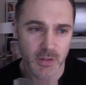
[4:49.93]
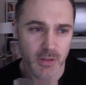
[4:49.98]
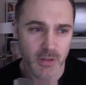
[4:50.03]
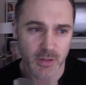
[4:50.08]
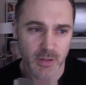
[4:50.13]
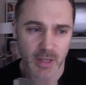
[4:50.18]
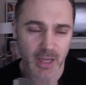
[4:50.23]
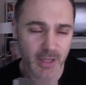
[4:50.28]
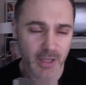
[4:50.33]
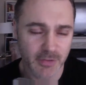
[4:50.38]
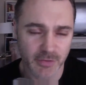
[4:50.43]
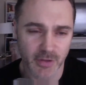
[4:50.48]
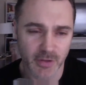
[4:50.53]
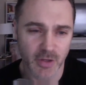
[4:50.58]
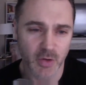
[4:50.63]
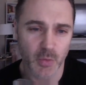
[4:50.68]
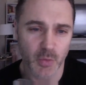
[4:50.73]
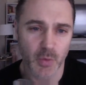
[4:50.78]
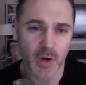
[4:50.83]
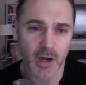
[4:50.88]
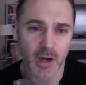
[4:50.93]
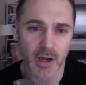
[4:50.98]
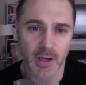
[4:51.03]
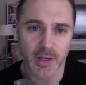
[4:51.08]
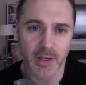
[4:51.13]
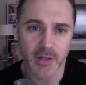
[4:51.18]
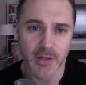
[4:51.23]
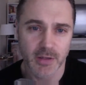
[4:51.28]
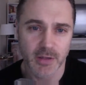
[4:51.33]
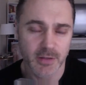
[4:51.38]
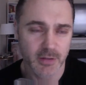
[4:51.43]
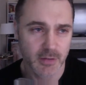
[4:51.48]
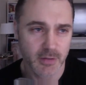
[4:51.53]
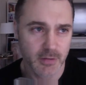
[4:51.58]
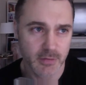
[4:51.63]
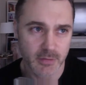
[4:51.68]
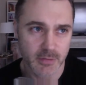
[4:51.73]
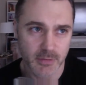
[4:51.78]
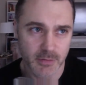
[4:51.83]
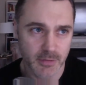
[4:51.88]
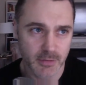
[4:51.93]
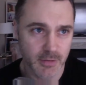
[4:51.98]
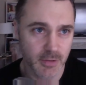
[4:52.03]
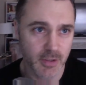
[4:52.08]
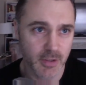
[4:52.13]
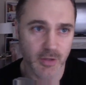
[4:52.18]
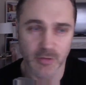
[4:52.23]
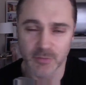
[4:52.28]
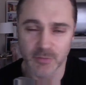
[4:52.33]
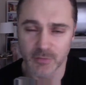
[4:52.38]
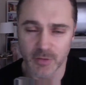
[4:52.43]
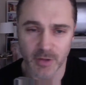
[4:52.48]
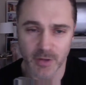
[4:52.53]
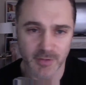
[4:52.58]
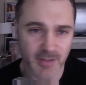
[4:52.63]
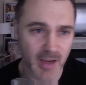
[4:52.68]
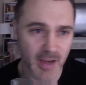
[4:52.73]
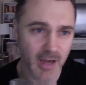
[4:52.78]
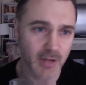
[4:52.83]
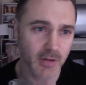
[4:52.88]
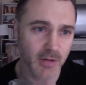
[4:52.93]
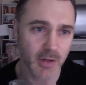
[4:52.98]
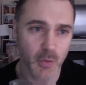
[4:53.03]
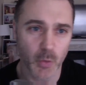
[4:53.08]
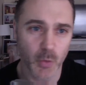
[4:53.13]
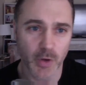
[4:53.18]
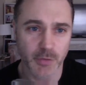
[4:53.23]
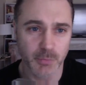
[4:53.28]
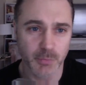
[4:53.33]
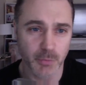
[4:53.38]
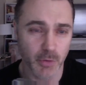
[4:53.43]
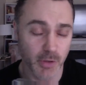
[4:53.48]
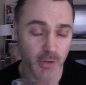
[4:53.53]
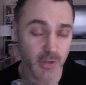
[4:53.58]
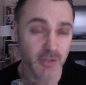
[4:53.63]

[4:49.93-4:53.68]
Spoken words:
hands like Kawhi, could attack like Westbrook,